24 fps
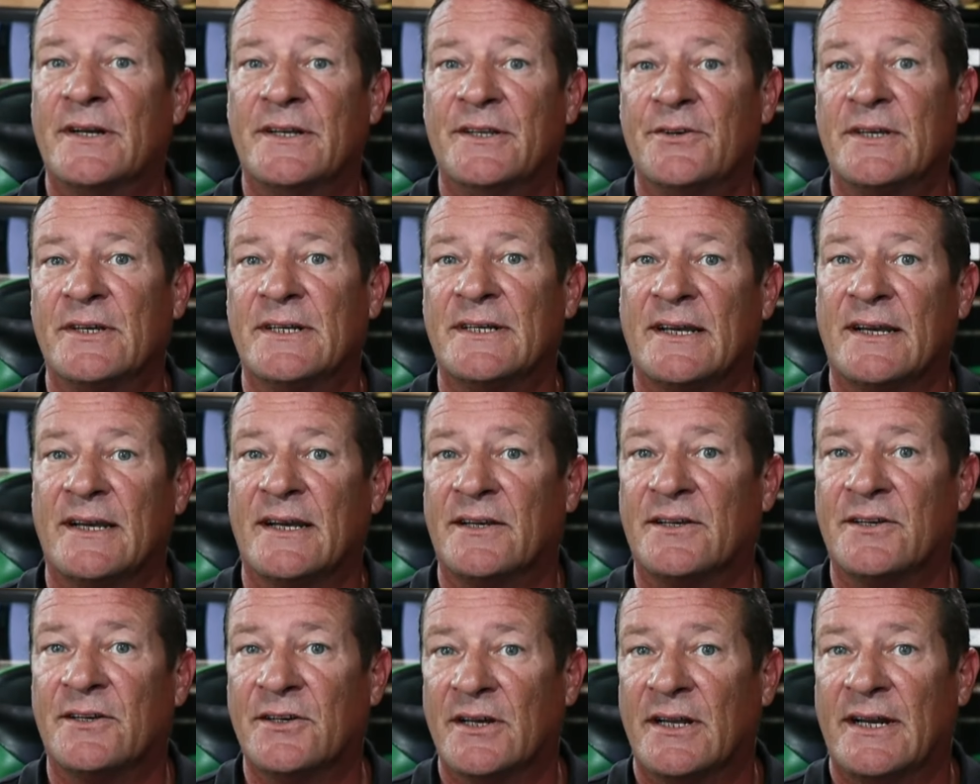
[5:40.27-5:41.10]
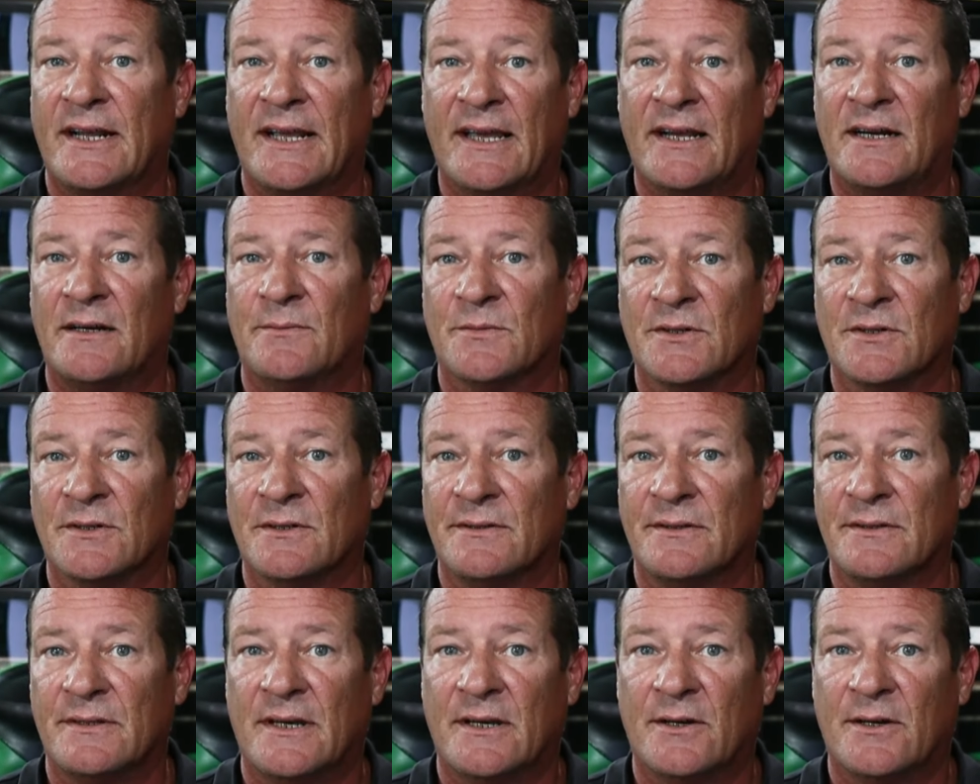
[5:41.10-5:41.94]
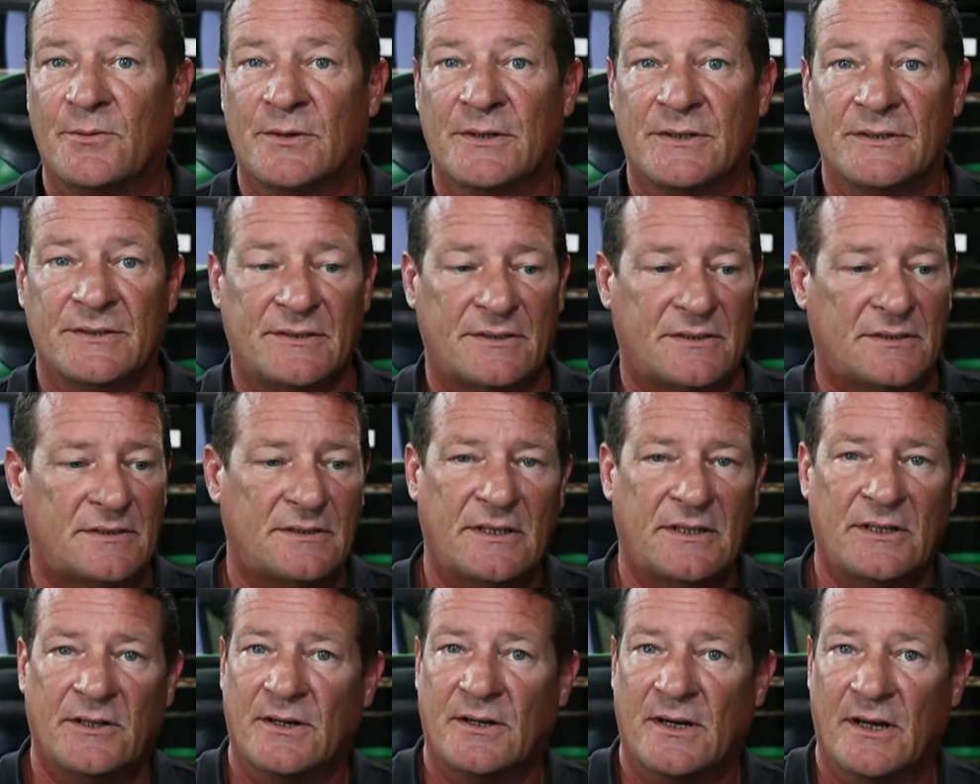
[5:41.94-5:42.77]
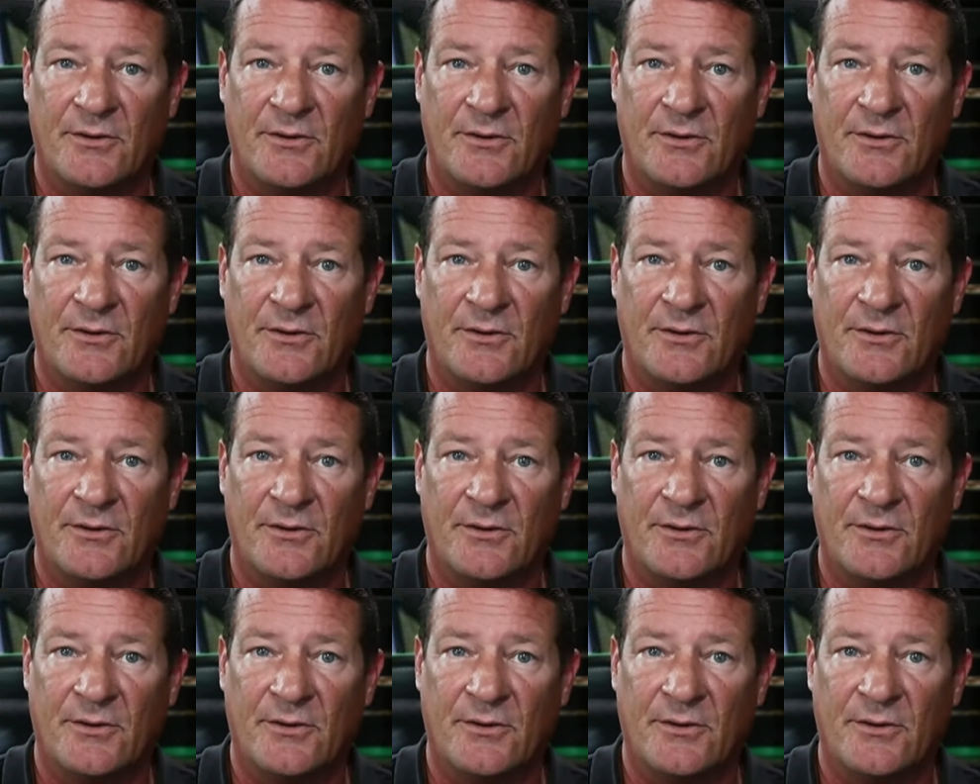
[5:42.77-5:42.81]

And you can take a good animal that was, you know,